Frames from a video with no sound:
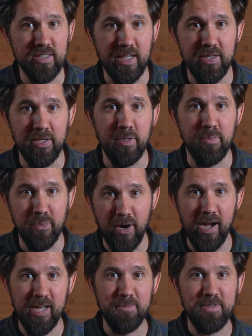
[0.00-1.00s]
that you can
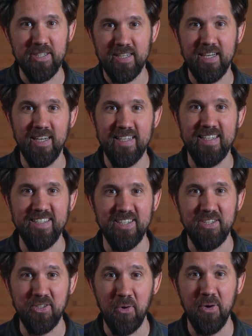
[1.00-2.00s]
bribe to clean
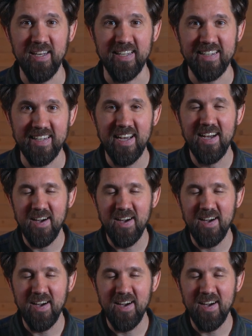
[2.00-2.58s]
your toilet,